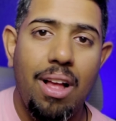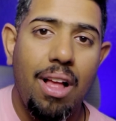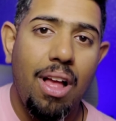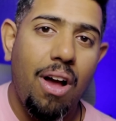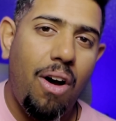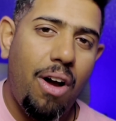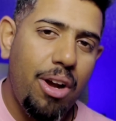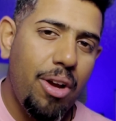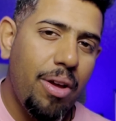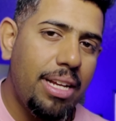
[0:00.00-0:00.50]

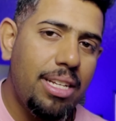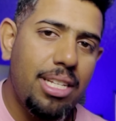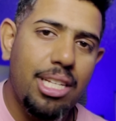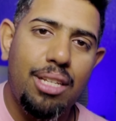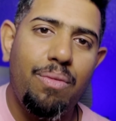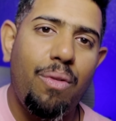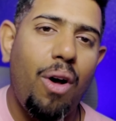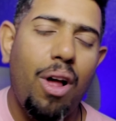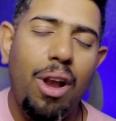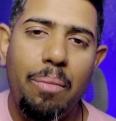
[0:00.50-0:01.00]
or you can just
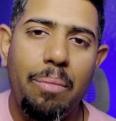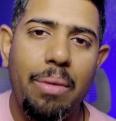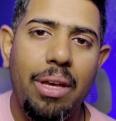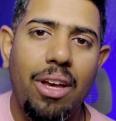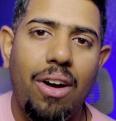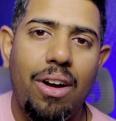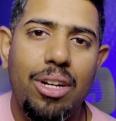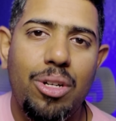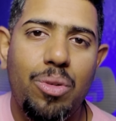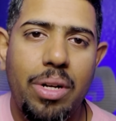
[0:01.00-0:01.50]
follow me
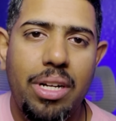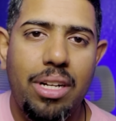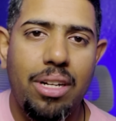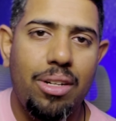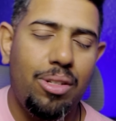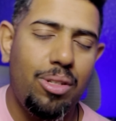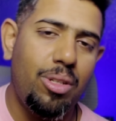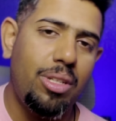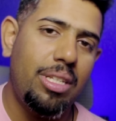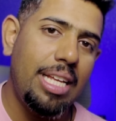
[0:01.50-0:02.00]
on Twitter
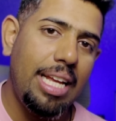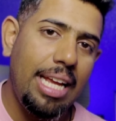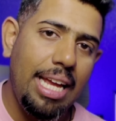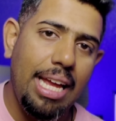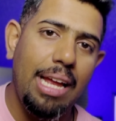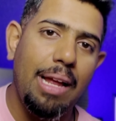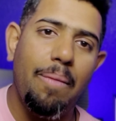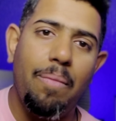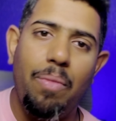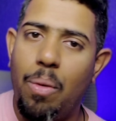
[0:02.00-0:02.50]
to
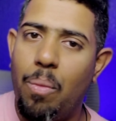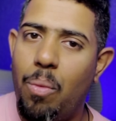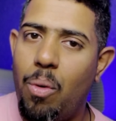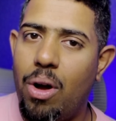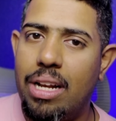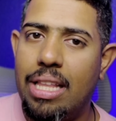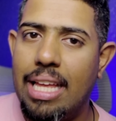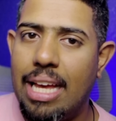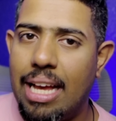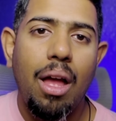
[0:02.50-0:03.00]
see what
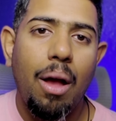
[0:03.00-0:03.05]
they are.